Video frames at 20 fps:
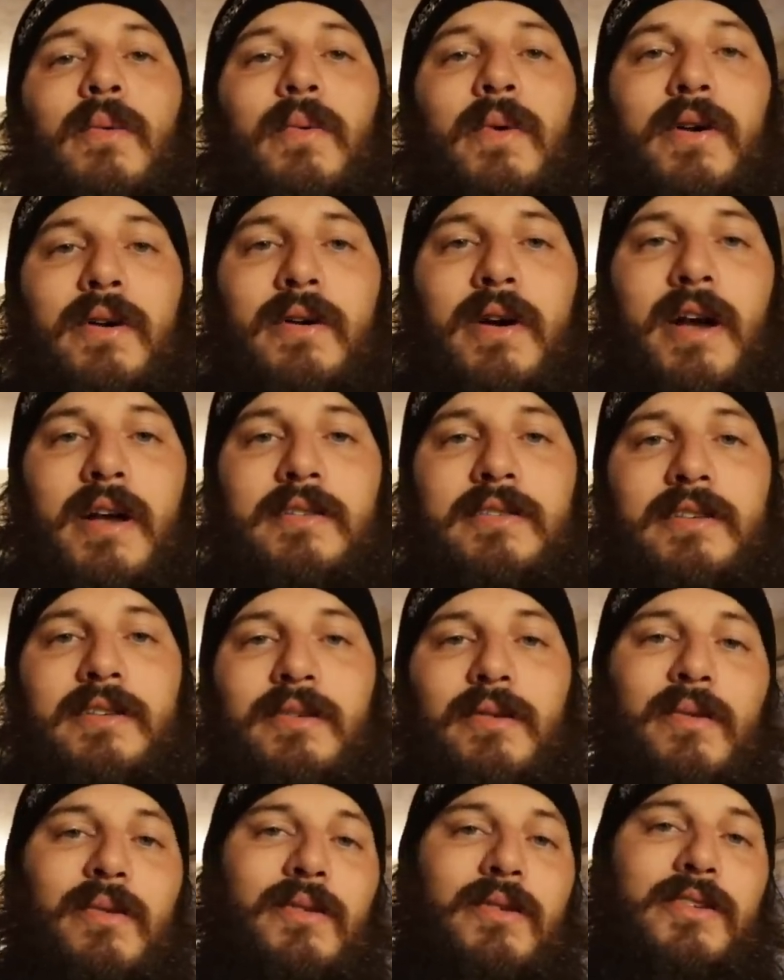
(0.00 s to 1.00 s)

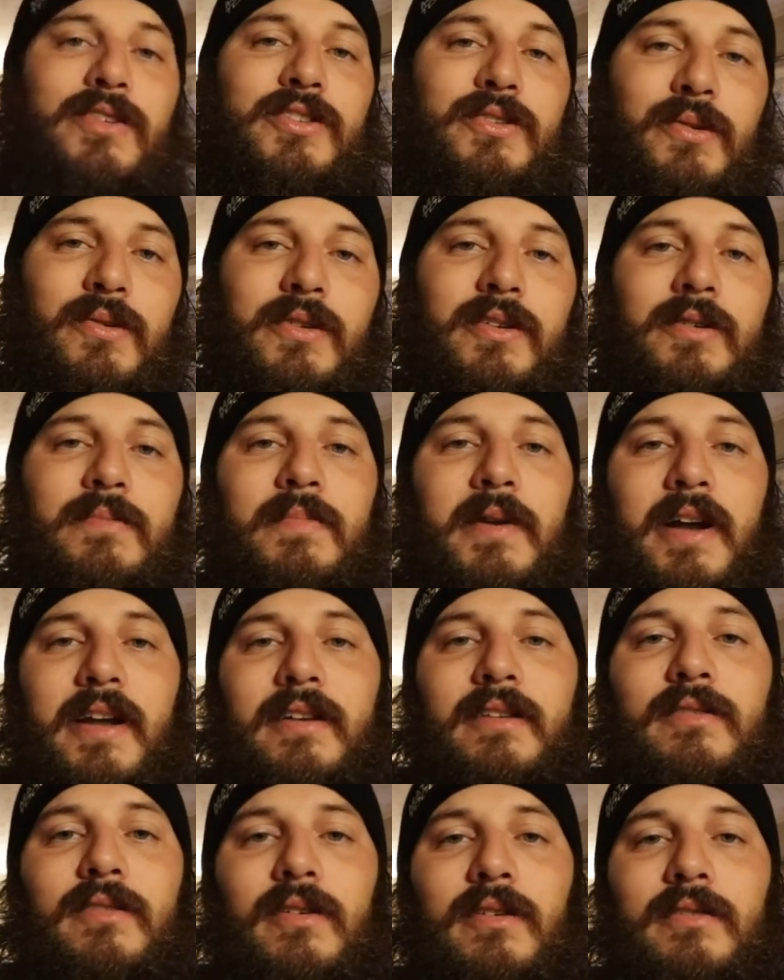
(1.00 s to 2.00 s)
winterizing or storing your
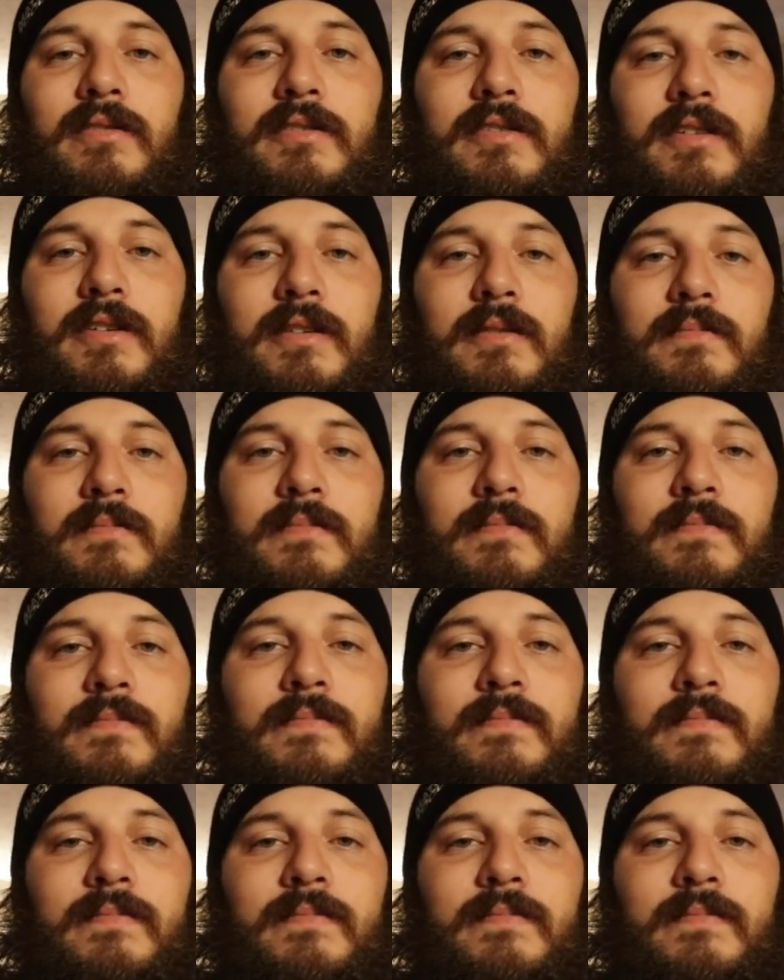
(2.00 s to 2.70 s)
bike long term.